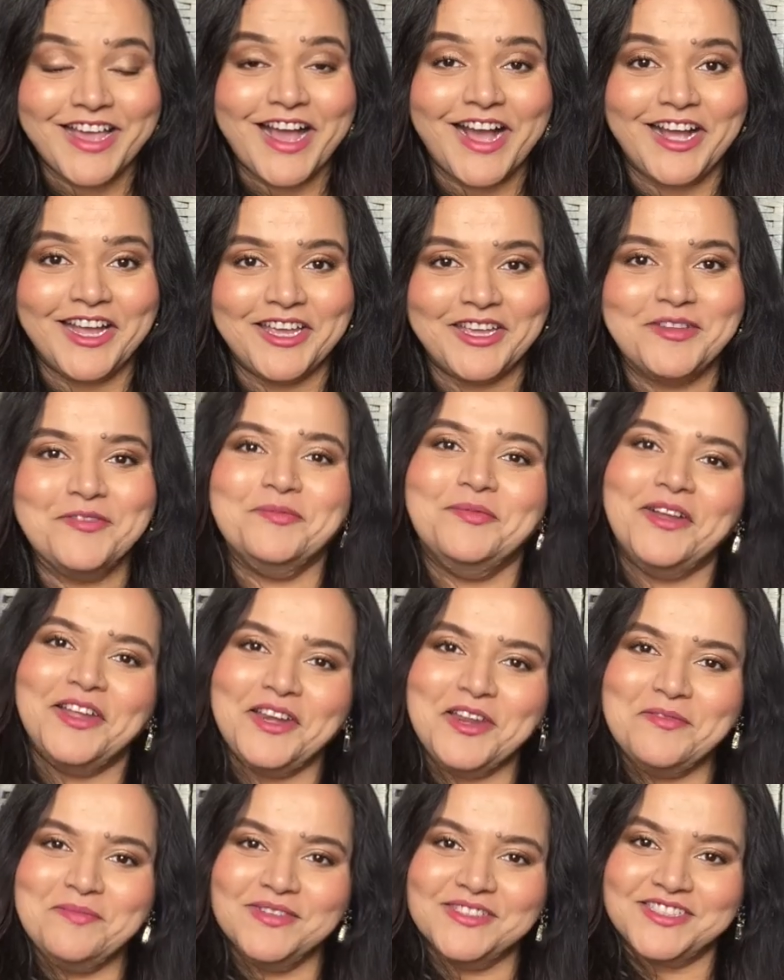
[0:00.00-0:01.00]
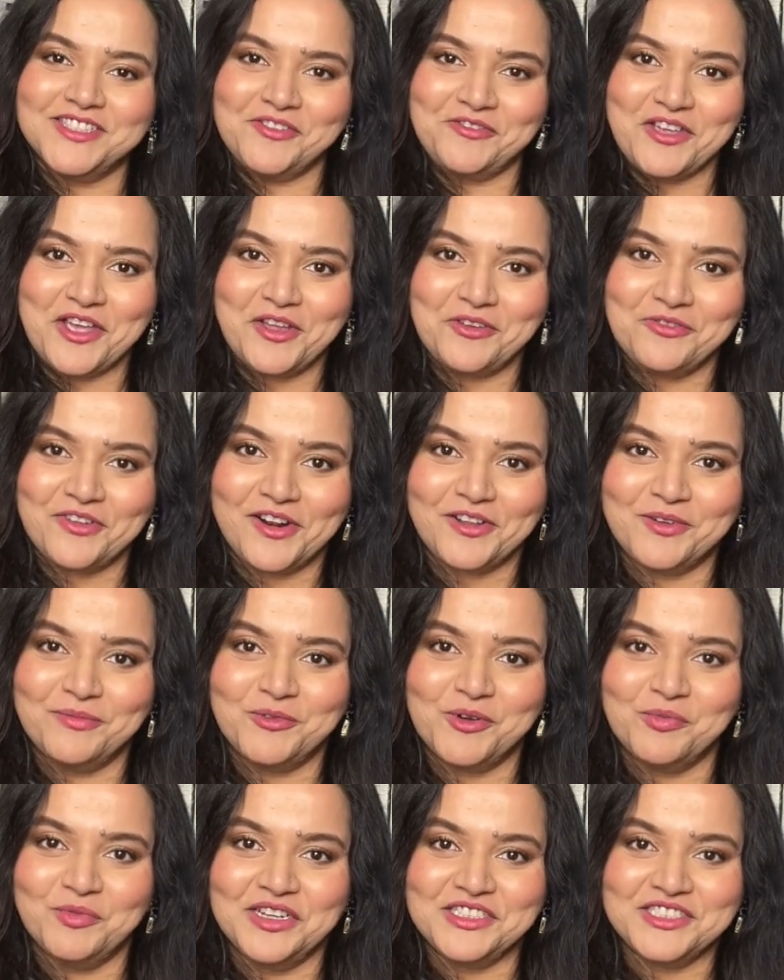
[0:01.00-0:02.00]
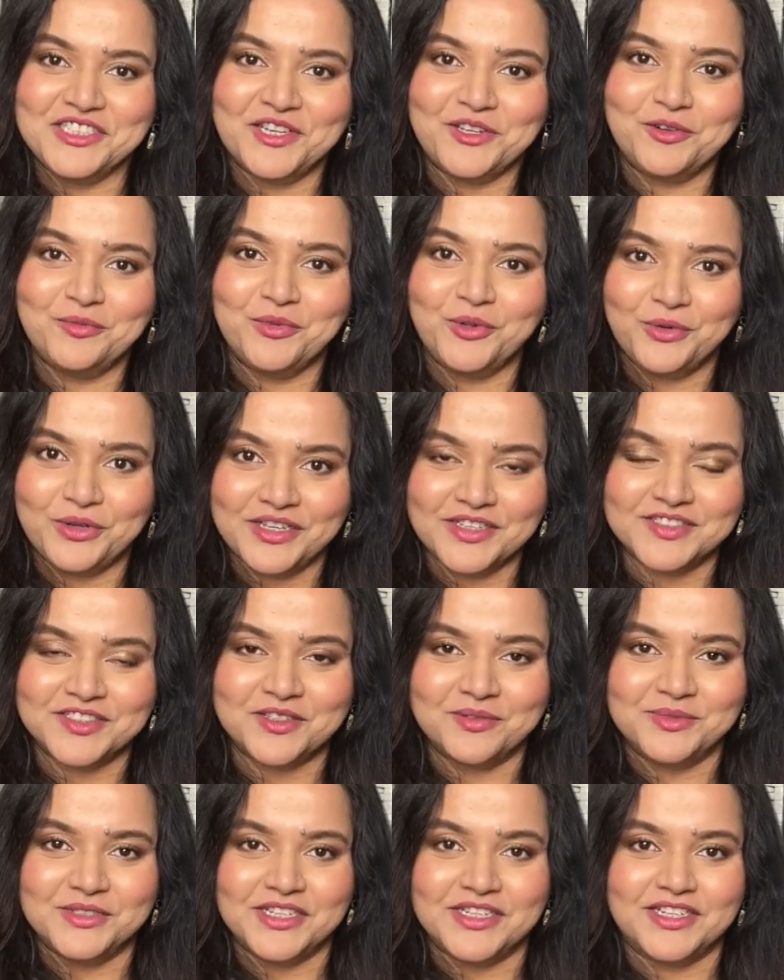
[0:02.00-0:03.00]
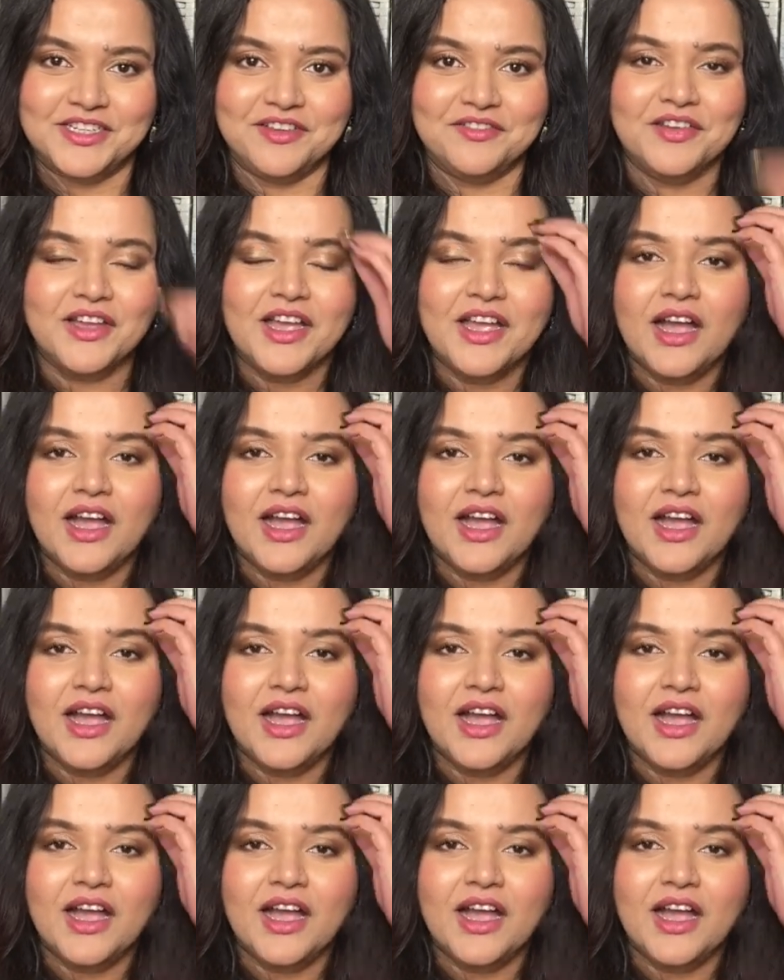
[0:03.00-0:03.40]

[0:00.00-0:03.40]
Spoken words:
Hi, my name is Divya and welcome to my channel Beauty is Subjective.